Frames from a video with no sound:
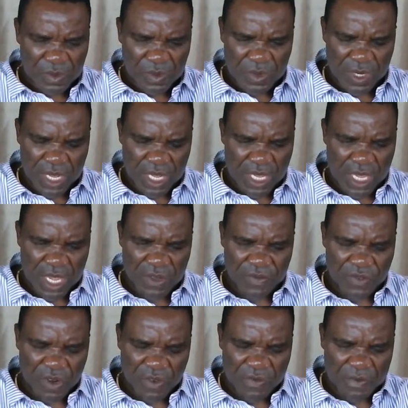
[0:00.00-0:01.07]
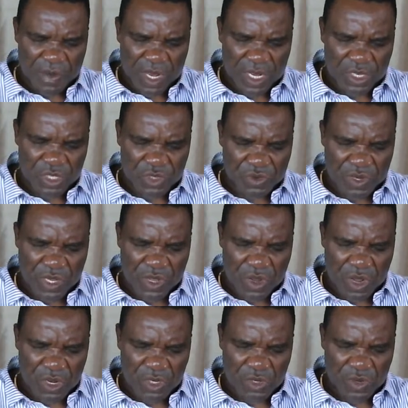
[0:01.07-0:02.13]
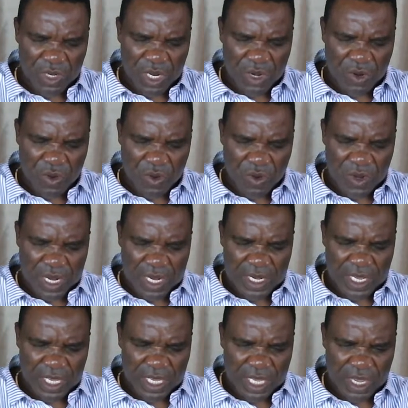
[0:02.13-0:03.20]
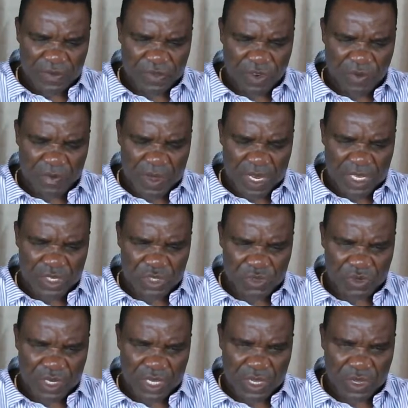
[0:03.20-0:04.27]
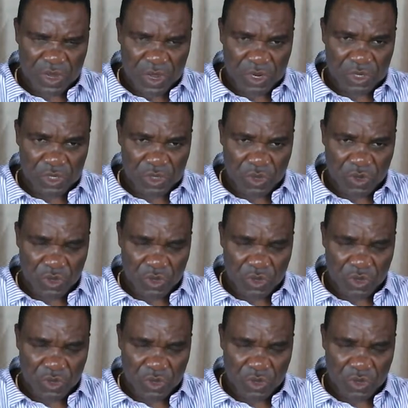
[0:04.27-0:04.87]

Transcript: the gift of ministry unto the Lord and the gift of ministry unto